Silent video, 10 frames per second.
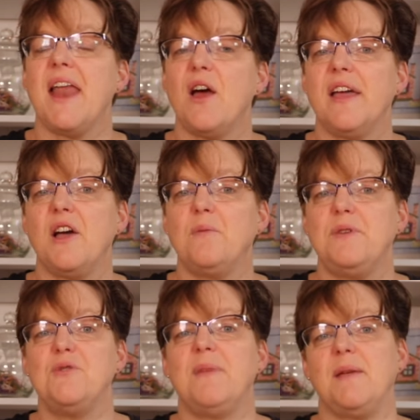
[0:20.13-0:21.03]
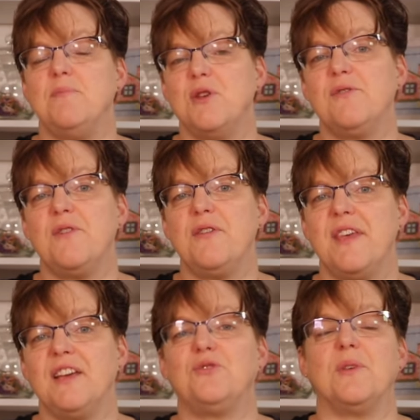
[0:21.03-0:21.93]
and I help you make beautiful
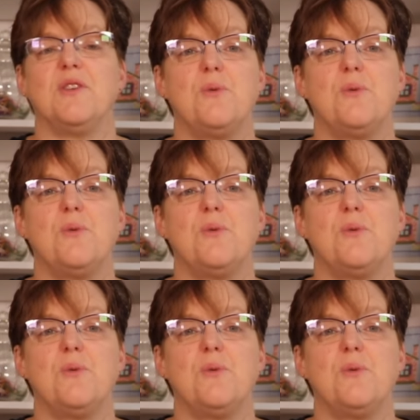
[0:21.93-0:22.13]
things with